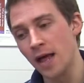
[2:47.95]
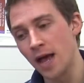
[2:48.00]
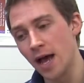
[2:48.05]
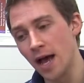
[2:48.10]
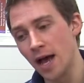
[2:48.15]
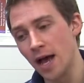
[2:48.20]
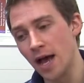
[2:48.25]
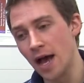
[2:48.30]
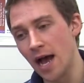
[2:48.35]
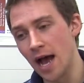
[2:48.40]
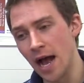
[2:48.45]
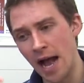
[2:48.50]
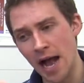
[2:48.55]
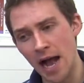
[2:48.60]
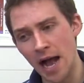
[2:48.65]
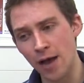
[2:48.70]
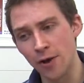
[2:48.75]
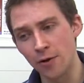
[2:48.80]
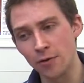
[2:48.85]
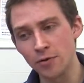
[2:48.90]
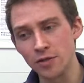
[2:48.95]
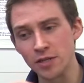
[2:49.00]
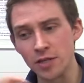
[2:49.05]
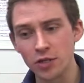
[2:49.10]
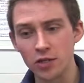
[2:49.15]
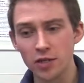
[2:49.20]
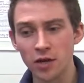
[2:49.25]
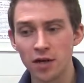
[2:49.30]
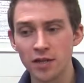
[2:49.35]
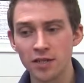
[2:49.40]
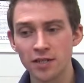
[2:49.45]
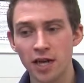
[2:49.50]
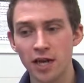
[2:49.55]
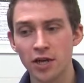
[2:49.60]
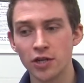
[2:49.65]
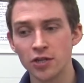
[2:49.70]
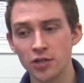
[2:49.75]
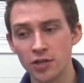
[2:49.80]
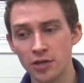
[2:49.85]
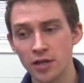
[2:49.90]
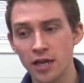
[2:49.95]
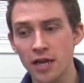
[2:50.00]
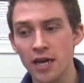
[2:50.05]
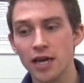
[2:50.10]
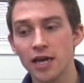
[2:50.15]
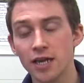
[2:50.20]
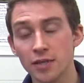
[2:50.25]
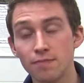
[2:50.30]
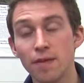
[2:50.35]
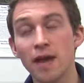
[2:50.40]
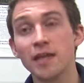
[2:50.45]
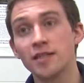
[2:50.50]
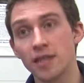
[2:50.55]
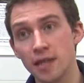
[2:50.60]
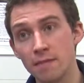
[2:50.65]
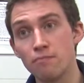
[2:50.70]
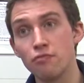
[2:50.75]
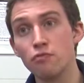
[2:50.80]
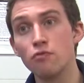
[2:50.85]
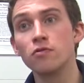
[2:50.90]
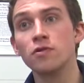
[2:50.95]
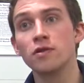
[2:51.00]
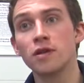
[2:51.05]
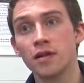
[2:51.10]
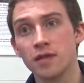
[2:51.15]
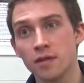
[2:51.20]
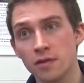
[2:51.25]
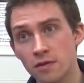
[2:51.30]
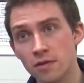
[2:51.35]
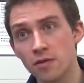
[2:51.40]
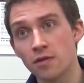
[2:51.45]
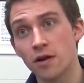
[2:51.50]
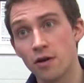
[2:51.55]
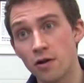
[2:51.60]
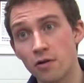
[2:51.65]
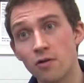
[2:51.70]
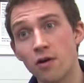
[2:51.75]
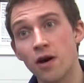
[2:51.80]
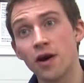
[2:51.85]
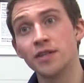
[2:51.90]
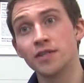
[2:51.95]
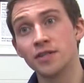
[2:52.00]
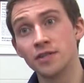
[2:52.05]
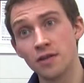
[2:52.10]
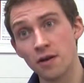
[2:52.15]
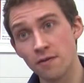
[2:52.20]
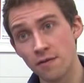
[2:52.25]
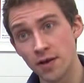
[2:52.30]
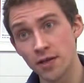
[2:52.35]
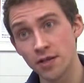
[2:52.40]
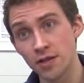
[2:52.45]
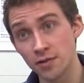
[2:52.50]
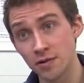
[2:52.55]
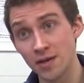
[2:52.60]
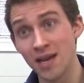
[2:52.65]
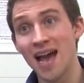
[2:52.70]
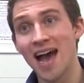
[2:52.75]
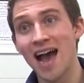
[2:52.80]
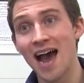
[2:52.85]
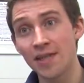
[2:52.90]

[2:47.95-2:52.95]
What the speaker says: how digitisation is basically broadening the horizons of history,